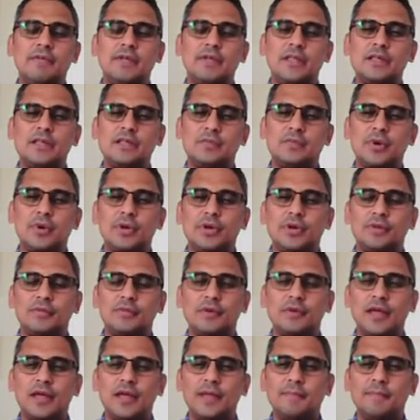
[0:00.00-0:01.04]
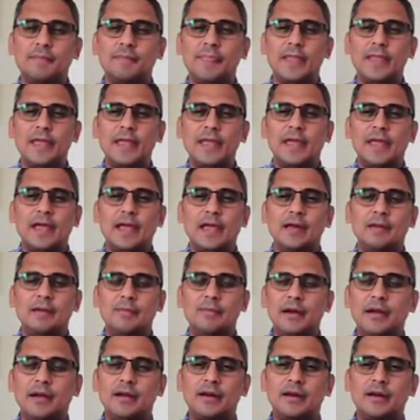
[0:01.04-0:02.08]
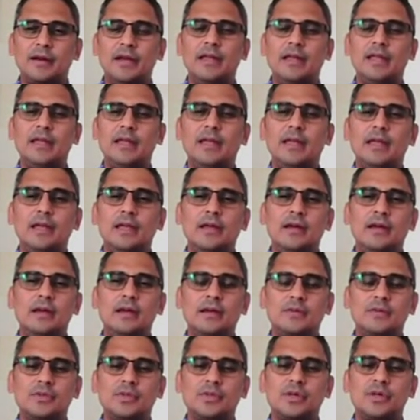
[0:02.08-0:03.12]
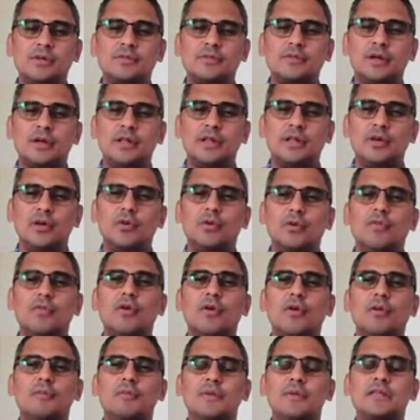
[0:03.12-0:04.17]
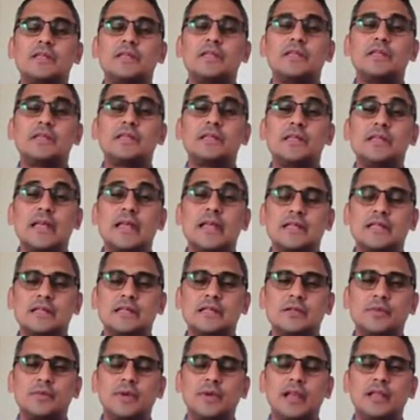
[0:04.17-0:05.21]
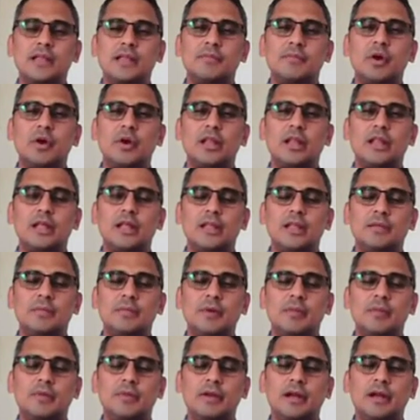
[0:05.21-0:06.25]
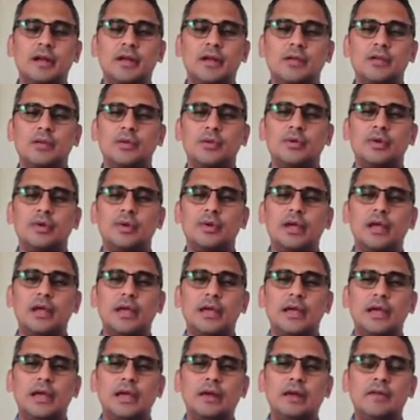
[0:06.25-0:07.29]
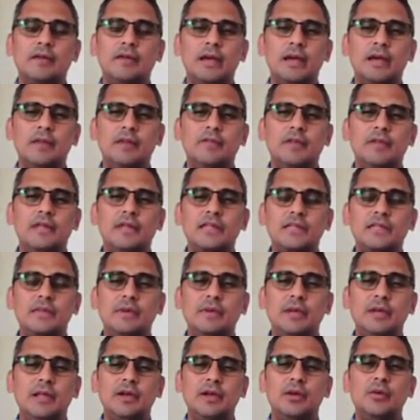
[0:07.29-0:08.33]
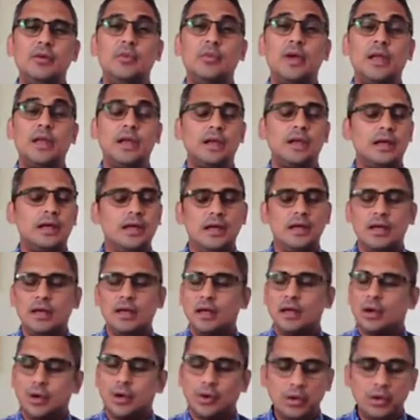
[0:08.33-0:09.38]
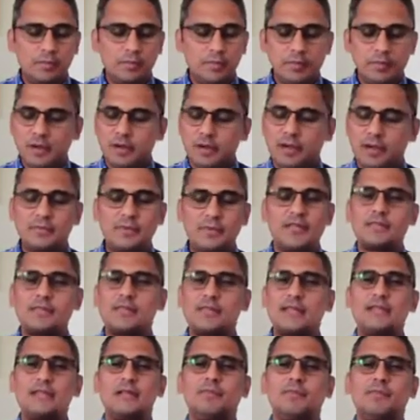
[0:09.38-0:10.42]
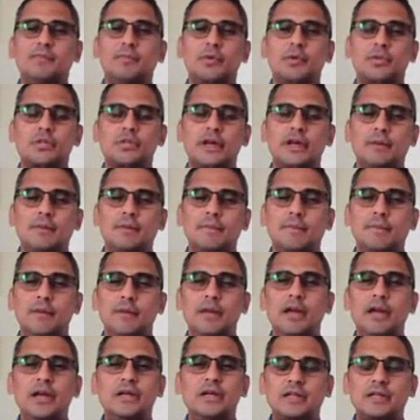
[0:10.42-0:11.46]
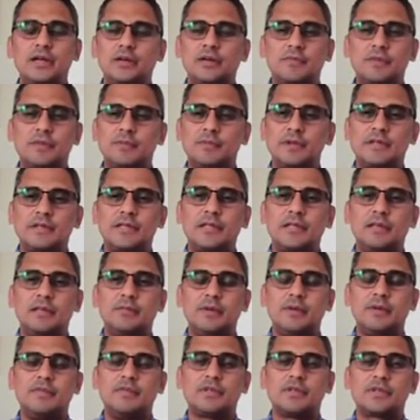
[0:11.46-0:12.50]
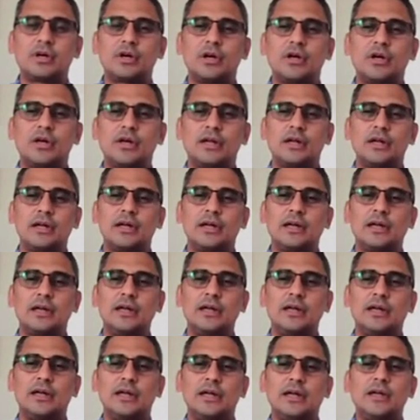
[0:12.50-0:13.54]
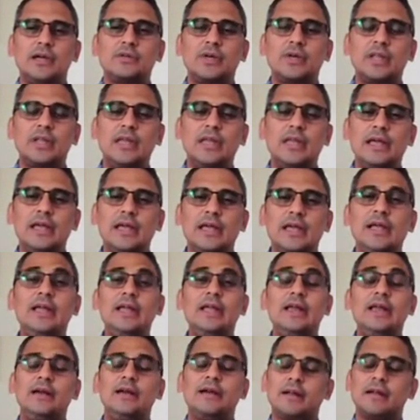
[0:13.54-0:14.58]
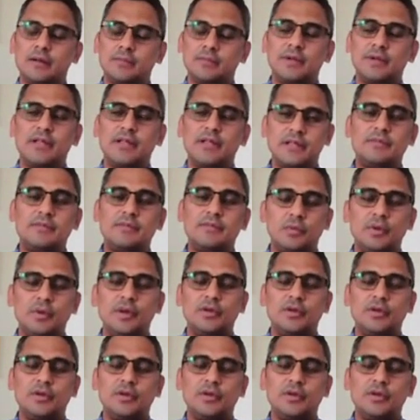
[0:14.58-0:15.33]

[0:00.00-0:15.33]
have at this point of time, and a better rating in terms of the overall business sense as well, and the model that they're probably running through can relatively seemingly do well. All paper companies, I just posted brilliant set of numbers in the previous quarter. So I think integrated companies.